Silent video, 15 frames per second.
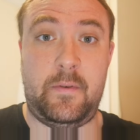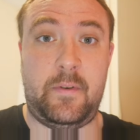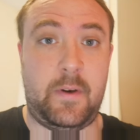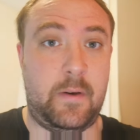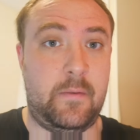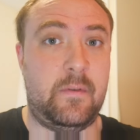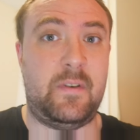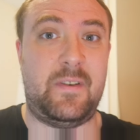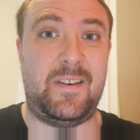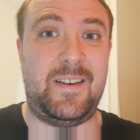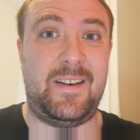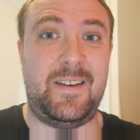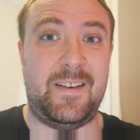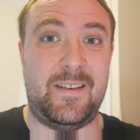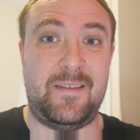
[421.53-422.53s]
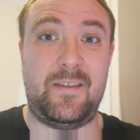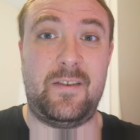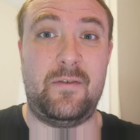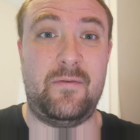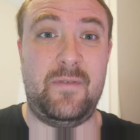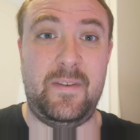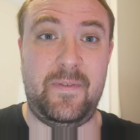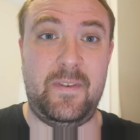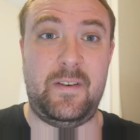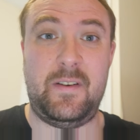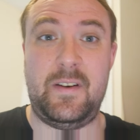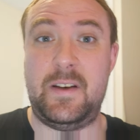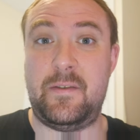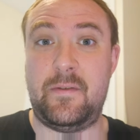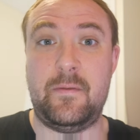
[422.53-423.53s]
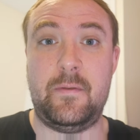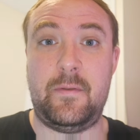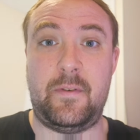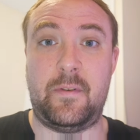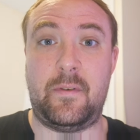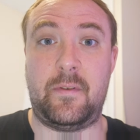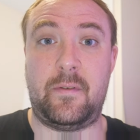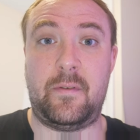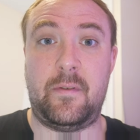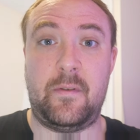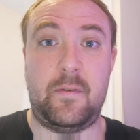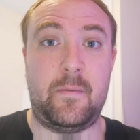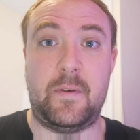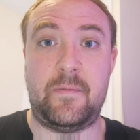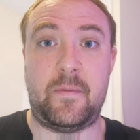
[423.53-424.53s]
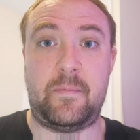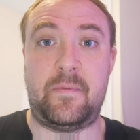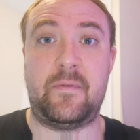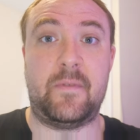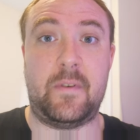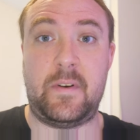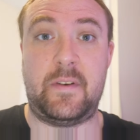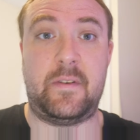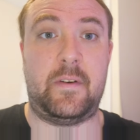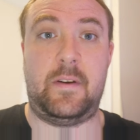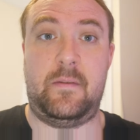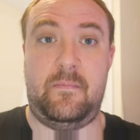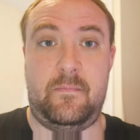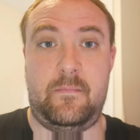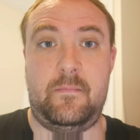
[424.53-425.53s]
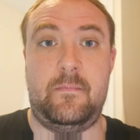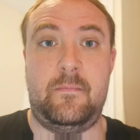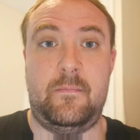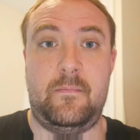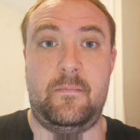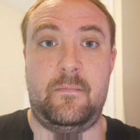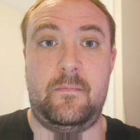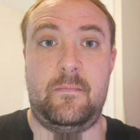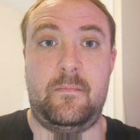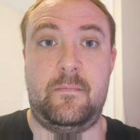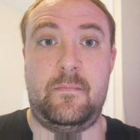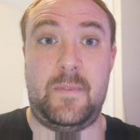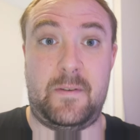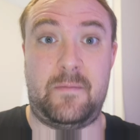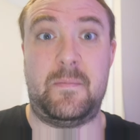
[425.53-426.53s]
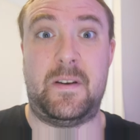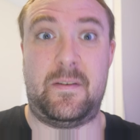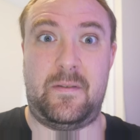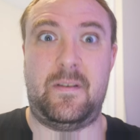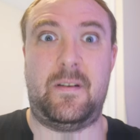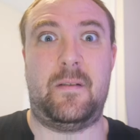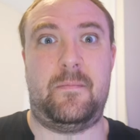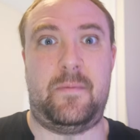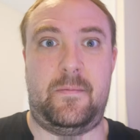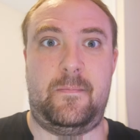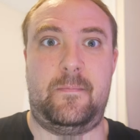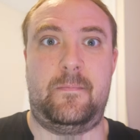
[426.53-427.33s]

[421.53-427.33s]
charity and horrifically tortures whoever provides it? That's messed up.